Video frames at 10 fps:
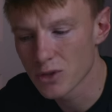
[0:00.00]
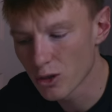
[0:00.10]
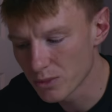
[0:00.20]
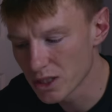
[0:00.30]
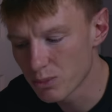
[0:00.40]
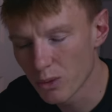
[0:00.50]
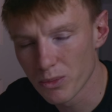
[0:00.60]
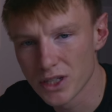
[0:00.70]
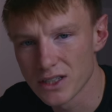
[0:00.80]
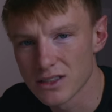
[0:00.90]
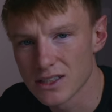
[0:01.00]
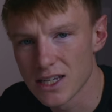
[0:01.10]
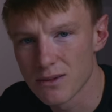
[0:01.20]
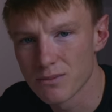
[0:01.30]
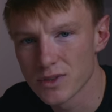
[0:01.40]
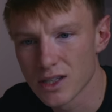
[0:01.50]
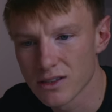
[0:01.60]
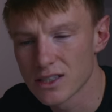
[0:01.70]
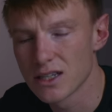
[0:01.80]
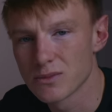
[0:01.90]
Companies put money into teams and
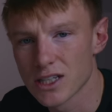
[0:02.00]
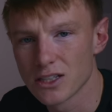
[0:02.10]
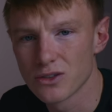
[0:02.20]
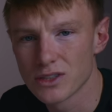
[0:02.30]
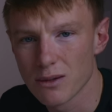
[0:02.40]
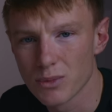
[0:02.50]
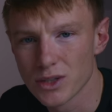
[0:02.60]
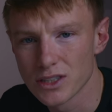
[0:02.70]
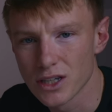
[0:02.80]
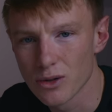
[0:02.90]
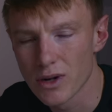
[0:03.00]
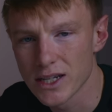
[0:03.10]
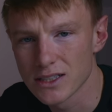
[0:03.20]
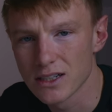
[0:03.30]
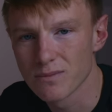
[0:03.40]
the teams then use that money to go racing.